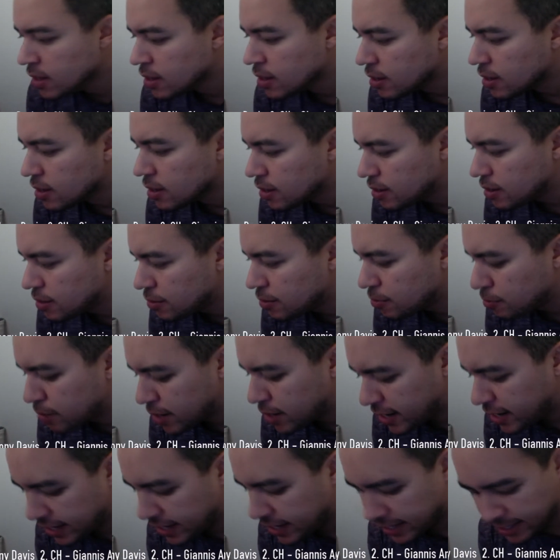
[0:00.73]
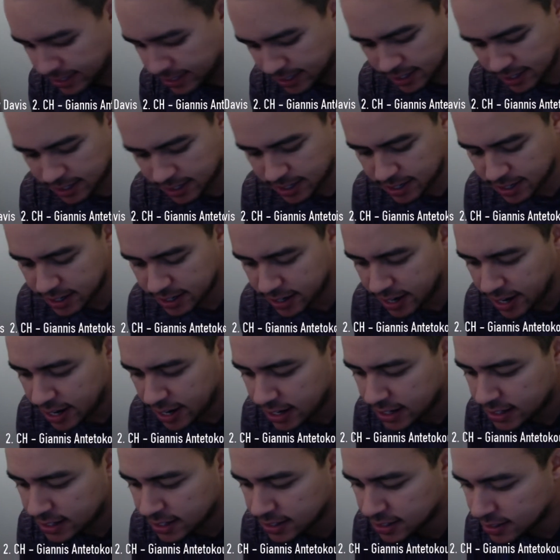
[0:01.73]
All right,
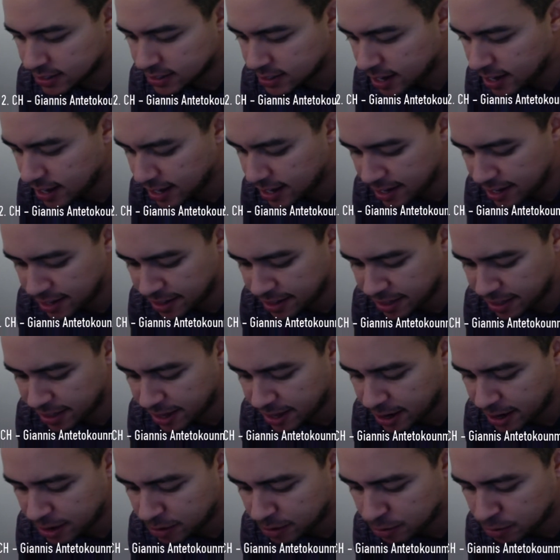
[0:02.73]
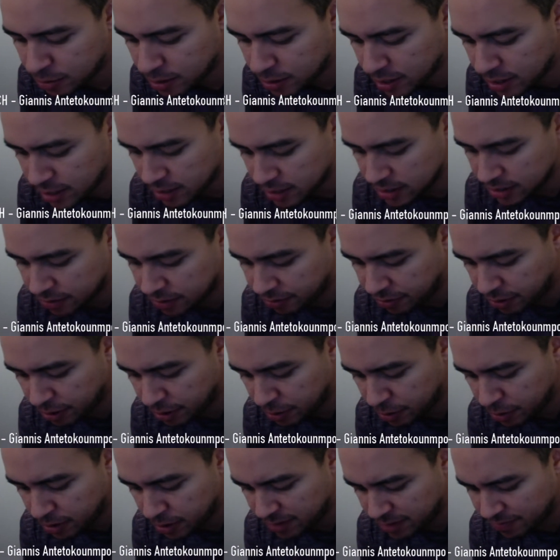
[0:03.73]
guys, that was a
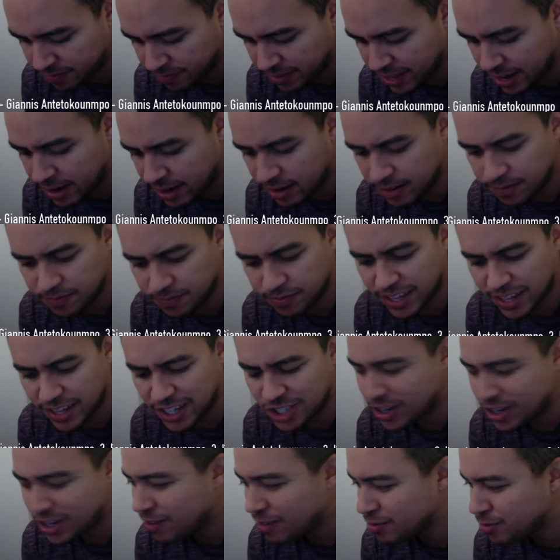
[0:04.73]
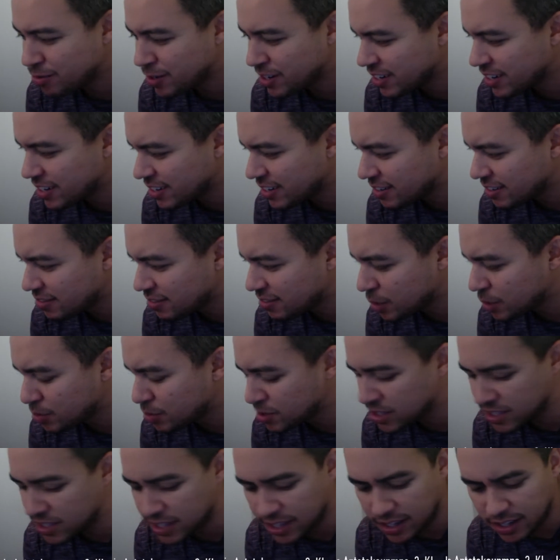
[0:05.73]
fun one. That draft went
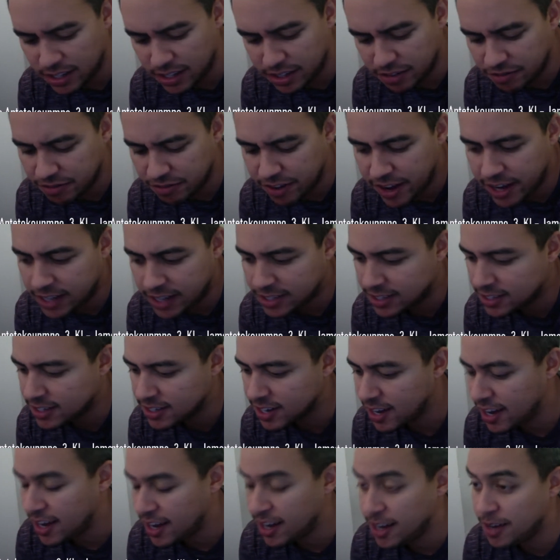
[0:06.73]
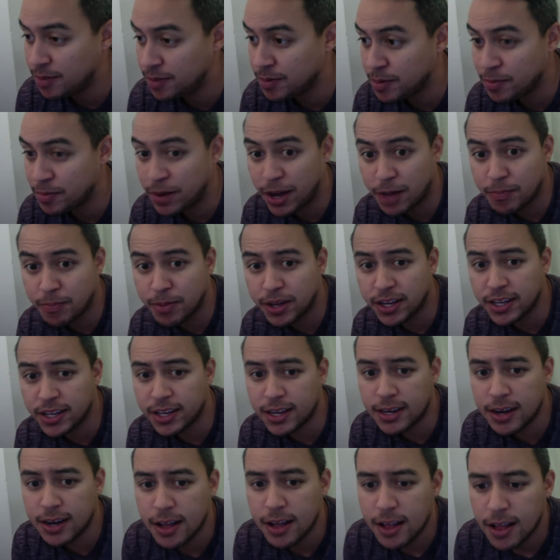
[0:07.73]
obscenely fast, in my
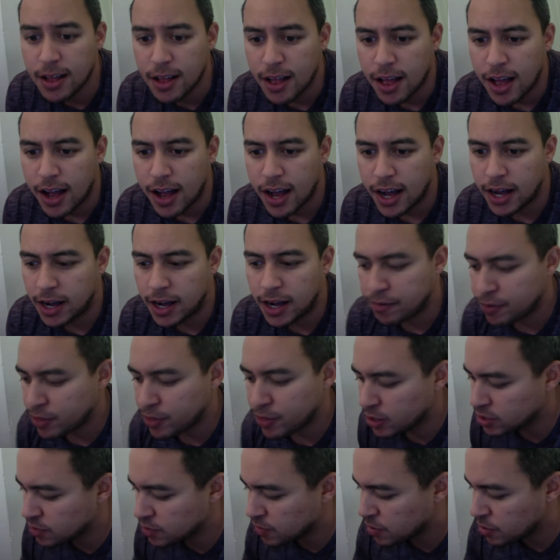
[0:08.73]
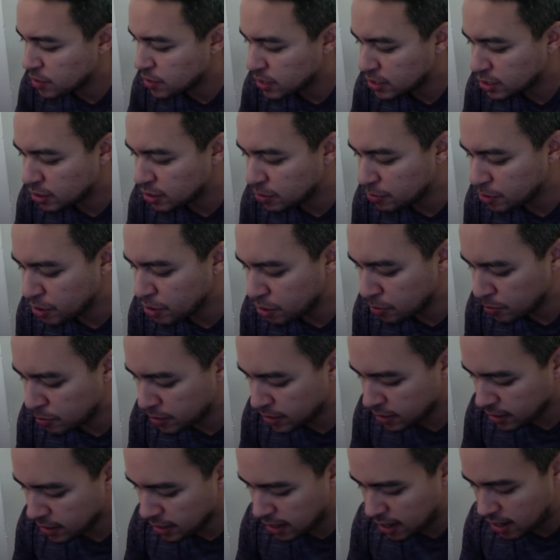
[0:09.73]
opinion. For those of you that don't know
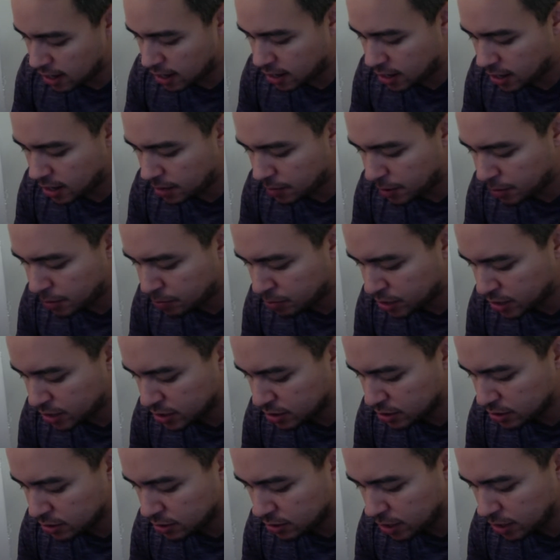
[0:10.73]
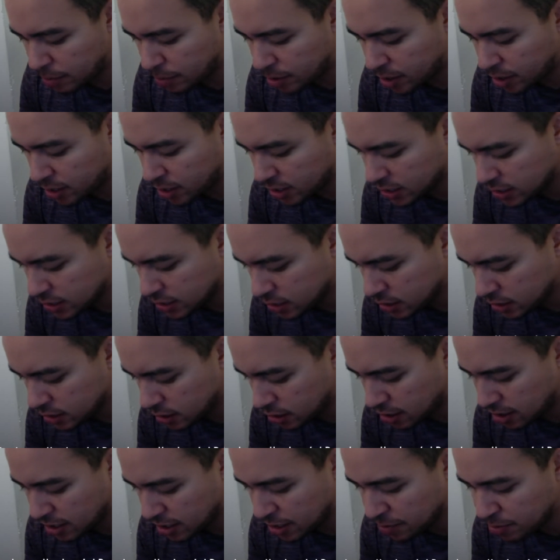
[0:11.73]
me, I'm Russell. I'm RD,
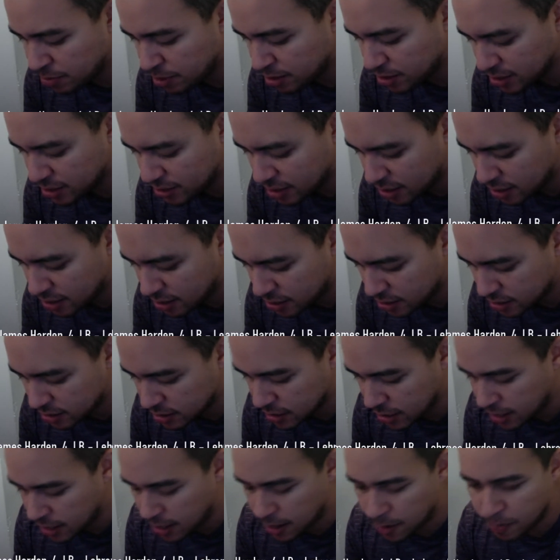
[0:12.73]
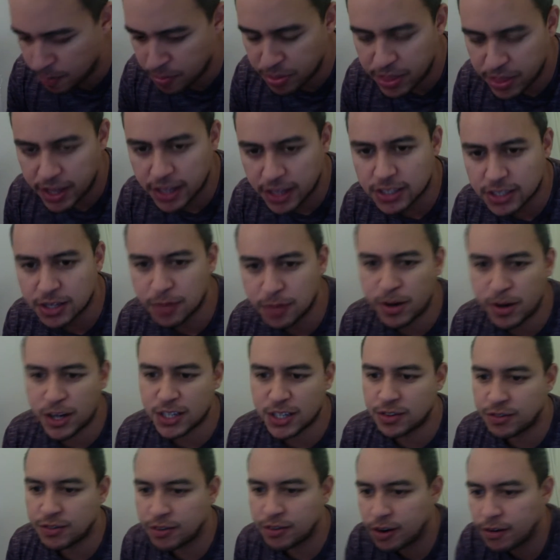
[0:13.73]
RD Monstars. Thanks so much
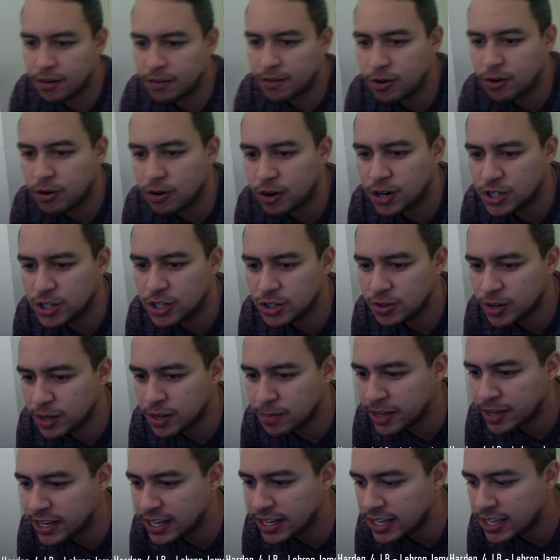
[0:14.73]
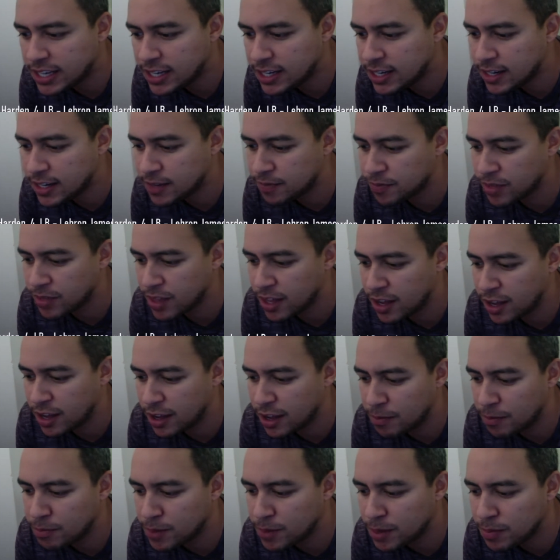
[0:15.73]
for joining my league,
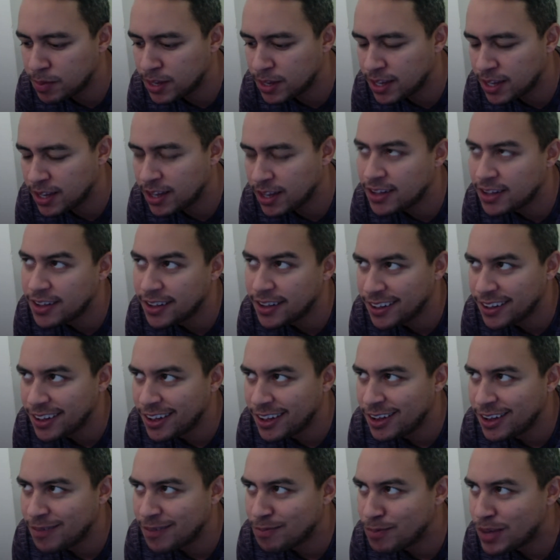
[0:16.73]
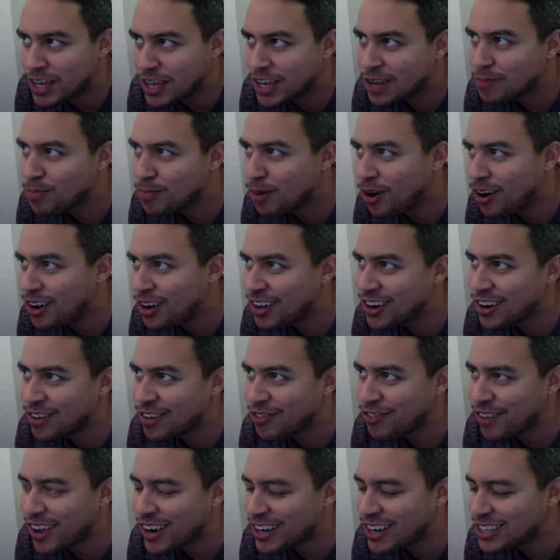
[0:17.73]
the BB Big Baller
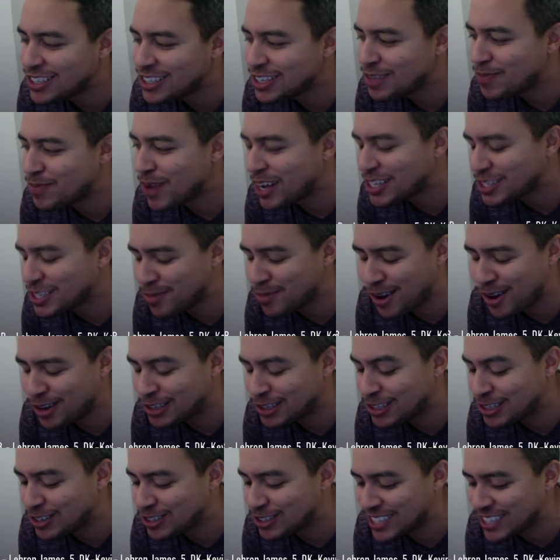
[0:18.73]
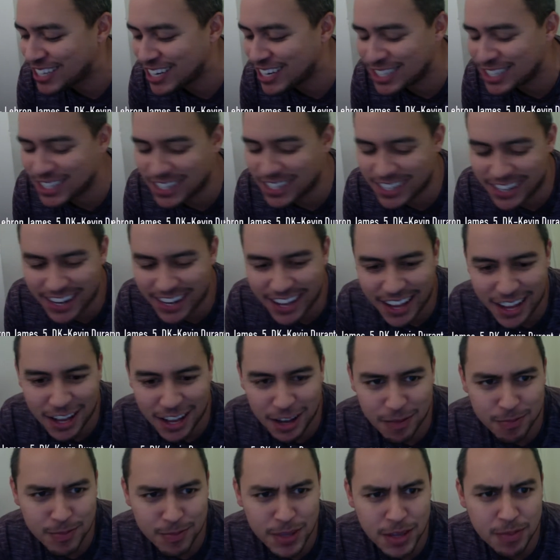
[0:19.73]
Fantasy Basketball Association,
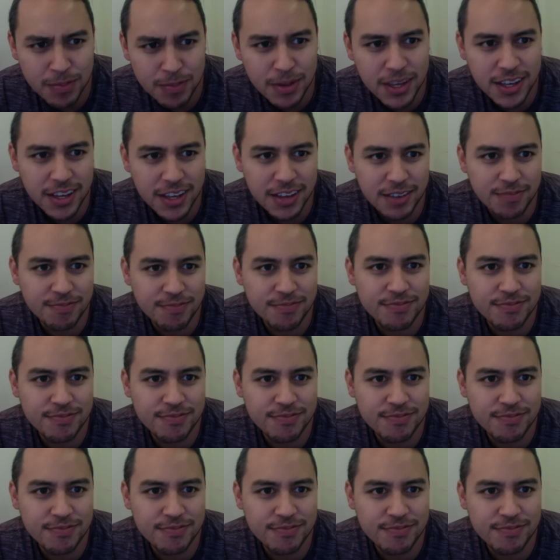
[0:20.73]
BBFBA.